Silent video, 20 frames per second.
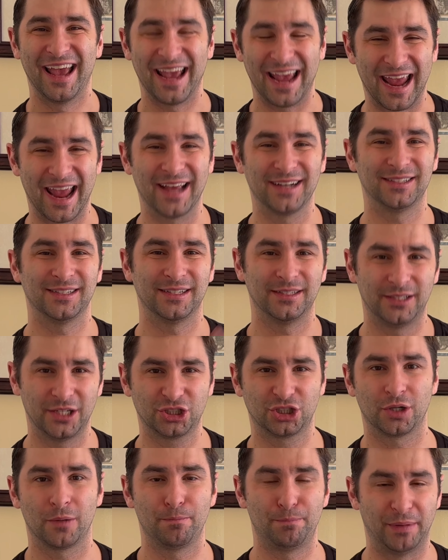And in
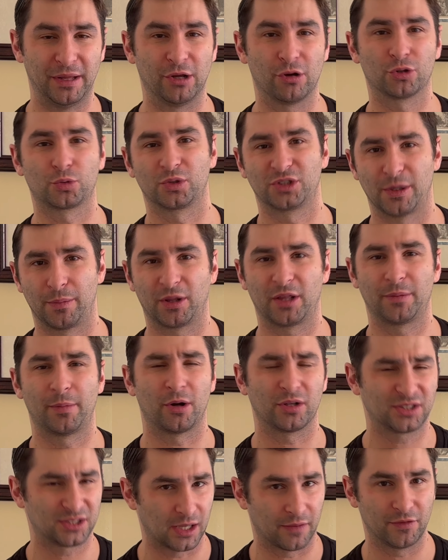addition, beers were typically
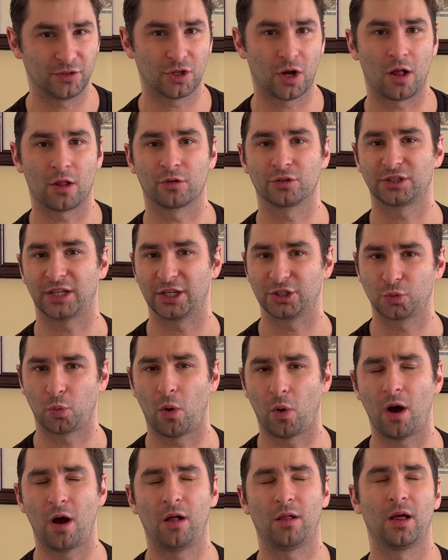about $7 as
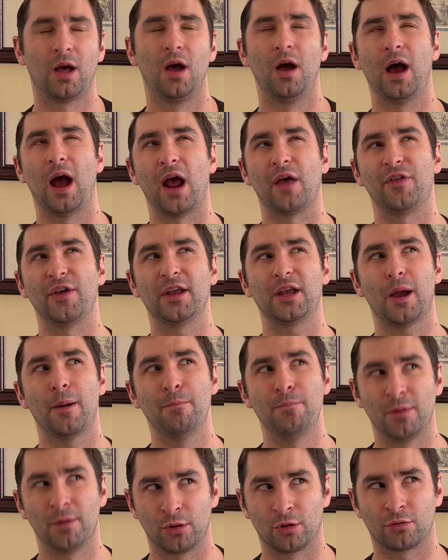well. I think a
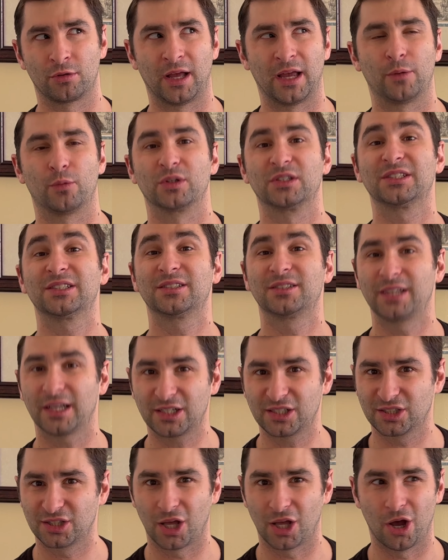Miller Lite was
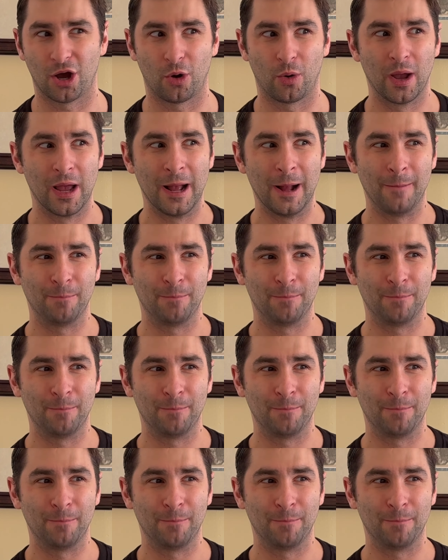$6 though.